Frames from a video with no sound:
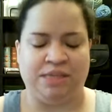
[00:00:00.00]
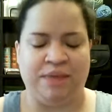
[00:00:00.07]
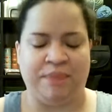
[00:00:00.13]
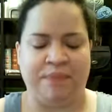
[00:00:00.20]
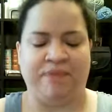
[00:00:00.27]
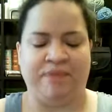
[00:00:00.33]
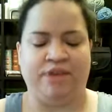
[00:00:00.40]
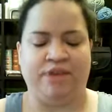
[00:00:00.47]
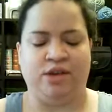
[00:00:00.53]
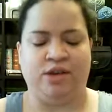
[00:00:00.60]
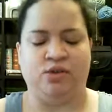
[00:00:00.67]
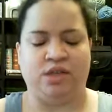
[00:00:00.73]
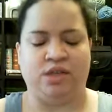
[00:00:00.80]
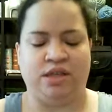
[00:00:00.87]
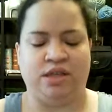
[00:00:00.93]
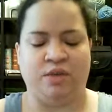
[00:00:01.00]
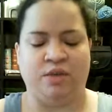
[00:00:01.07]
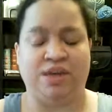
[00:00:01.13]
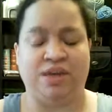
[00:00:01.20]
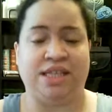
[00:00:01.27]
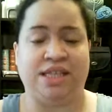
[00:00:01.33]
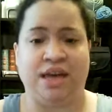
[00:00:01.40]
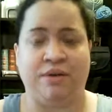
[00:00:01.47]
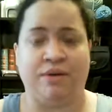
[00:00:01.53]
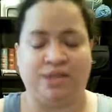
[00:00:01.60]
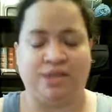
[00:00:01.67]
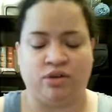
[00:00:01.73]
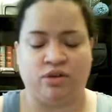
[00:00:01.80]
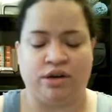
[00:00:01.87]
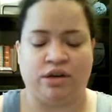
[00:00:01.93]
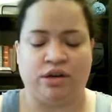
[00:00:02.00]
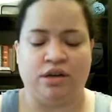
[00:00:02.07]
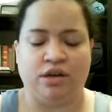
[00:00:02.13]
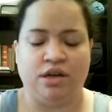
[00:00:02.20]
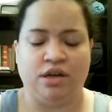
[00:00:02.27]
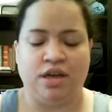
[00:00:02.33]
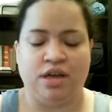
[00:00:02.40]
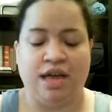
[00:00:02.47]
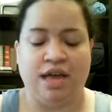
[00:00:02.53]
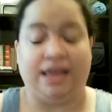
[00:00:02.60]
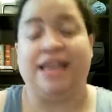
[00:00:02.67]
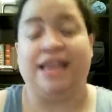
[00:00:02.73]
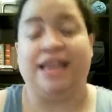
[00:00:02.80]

to buy my videos and they want to see how I started. I